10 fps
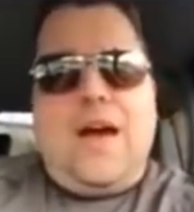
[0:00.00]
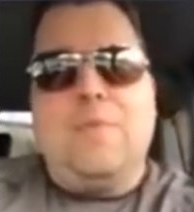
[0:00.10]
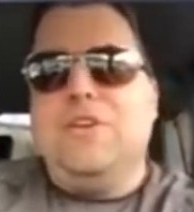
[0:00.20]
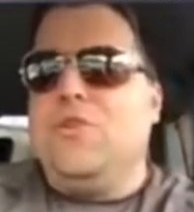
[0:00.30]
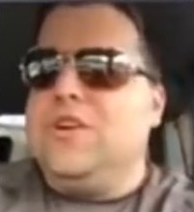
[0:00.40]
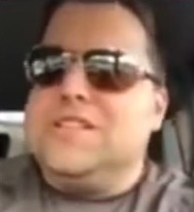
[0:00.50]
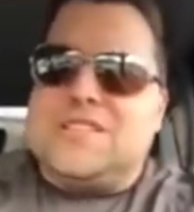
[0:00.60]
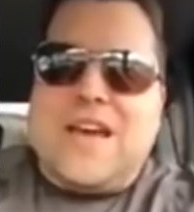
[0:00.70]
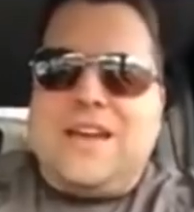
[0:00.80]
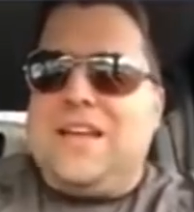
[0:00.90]
I mean, you could
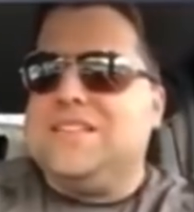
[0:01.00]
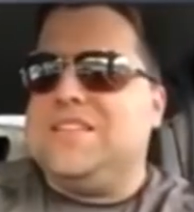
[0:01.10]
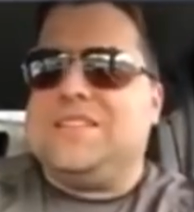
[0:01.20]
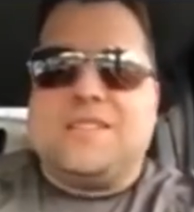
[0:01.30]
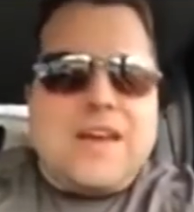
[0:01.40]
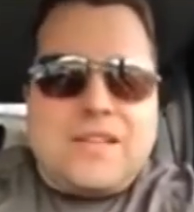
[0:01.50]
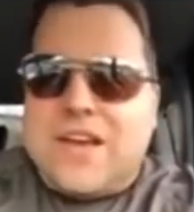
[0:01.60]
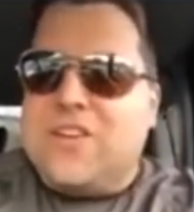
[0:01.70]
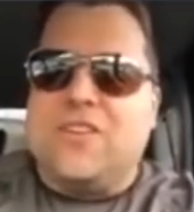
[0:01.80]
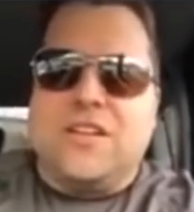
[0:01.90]
say an NC State
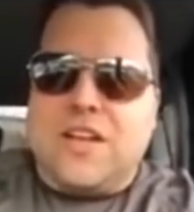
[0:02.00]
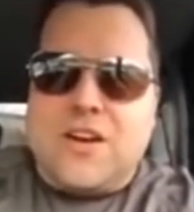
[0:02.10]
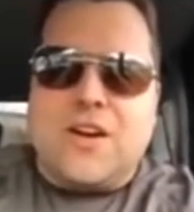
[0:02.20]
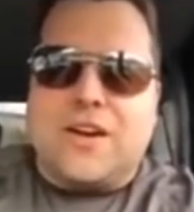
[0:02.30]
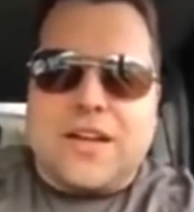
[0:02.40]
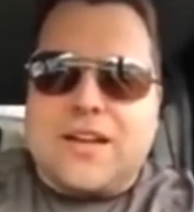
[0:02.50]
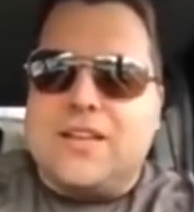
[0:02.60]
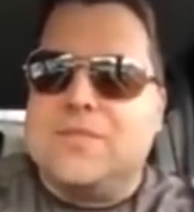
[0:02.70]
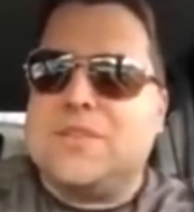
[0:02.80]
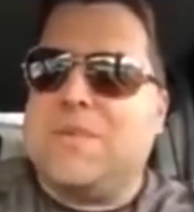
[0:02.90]
later in the year could get
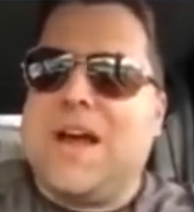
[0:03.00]
Clemson,